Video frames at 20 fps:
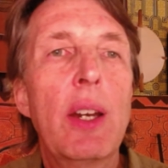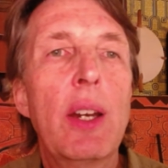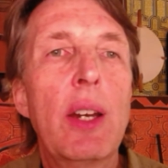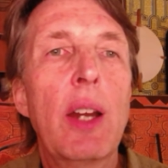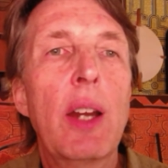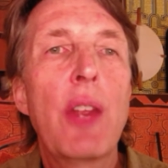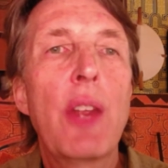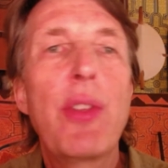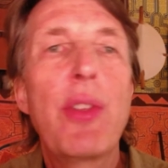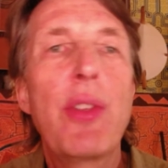
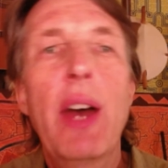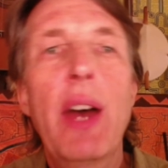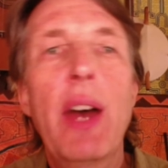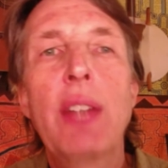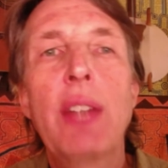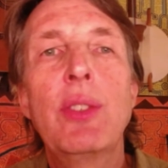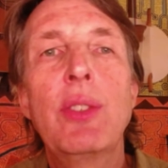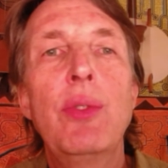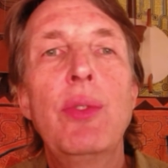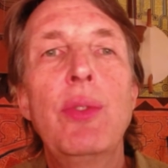our
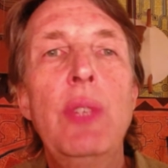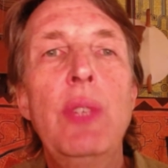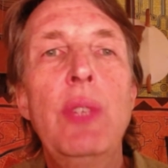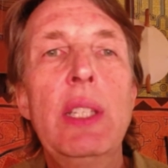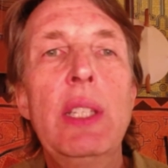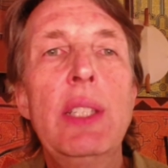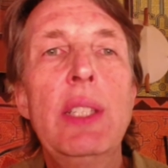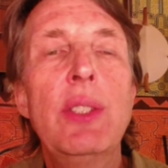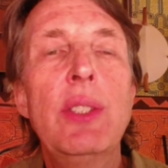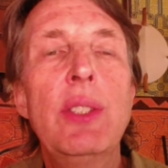thoughts,
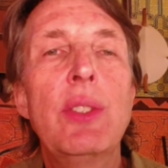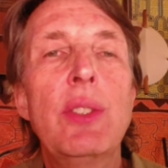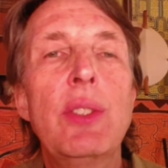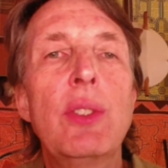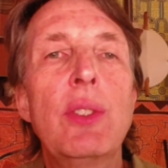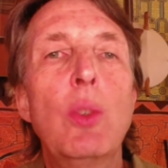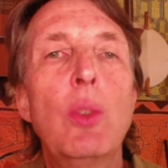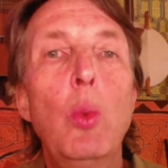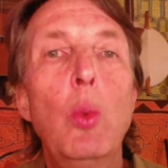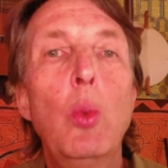feelings,
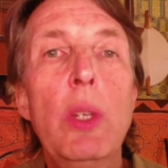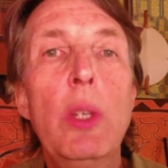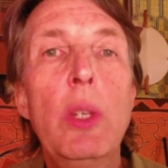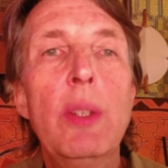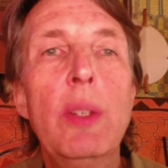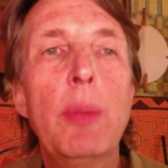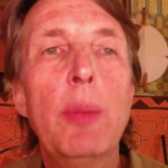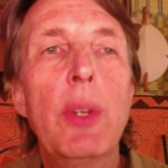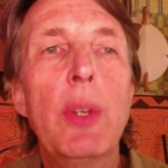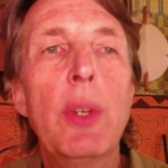will
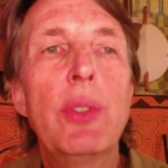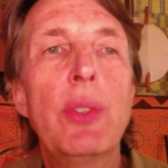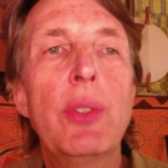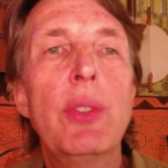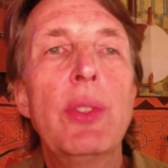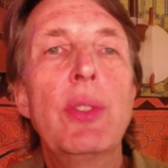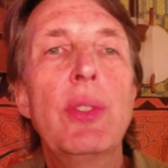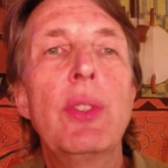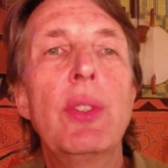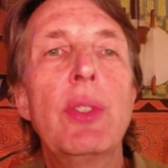
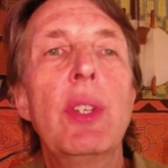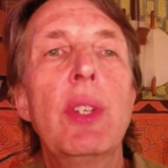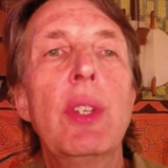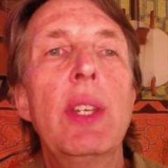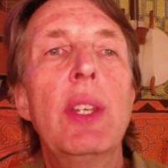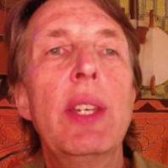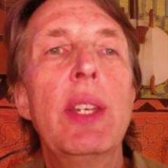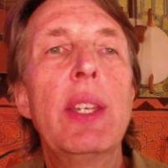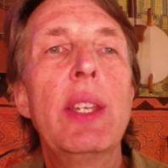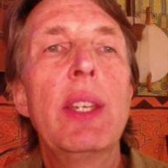impulses,
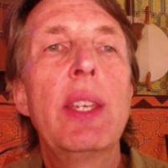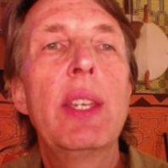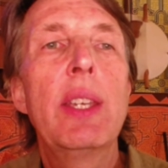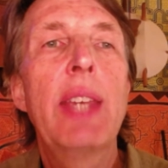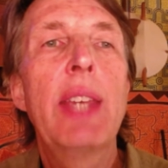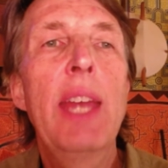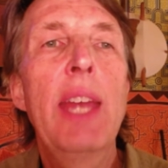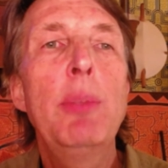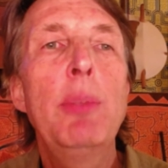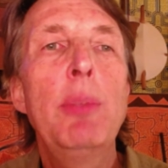
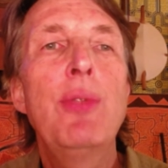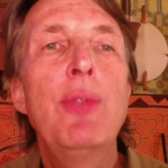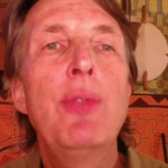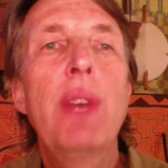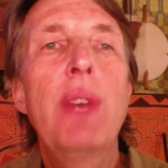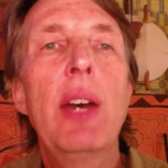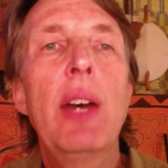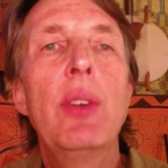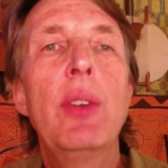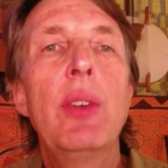can be
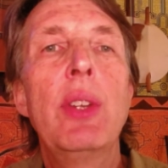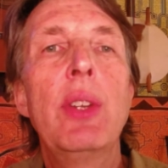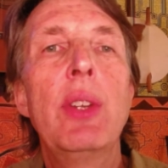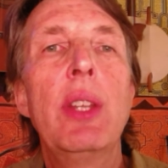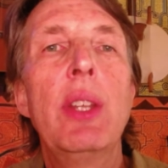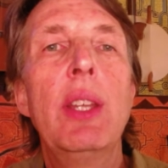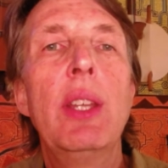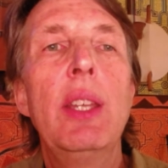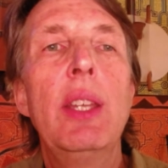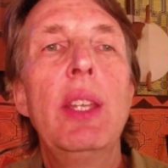found
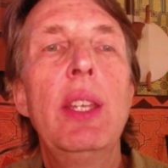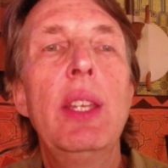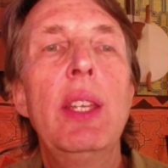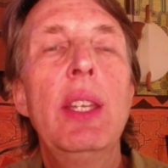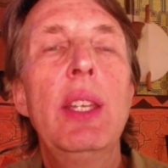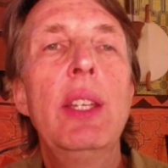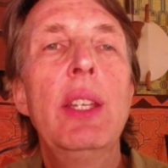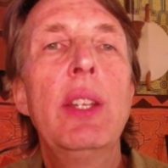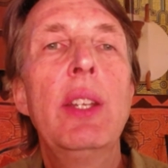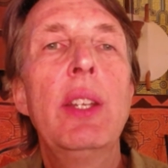
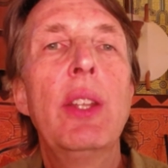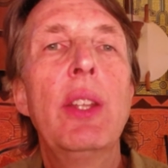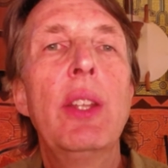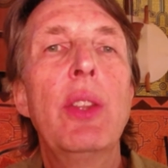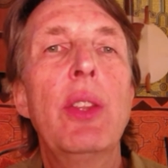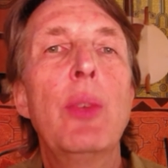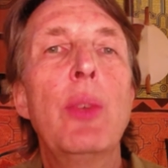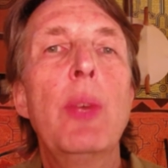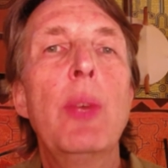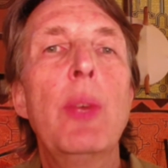in
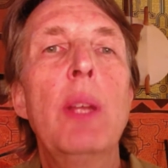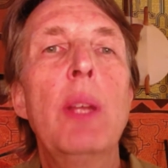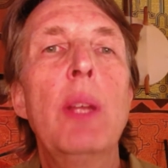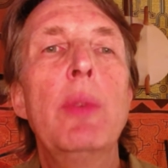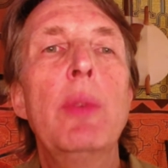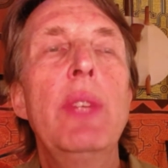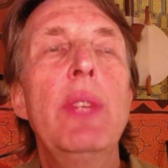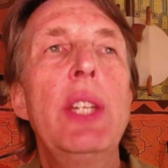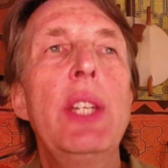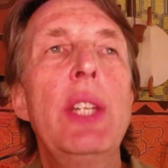the realm
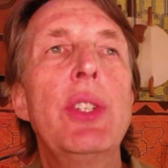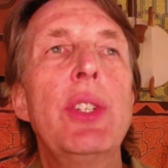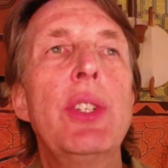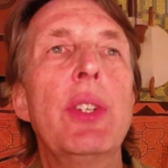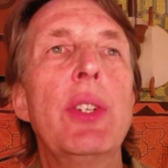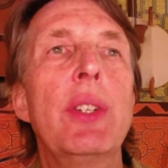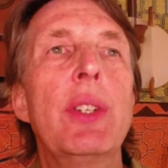of nature.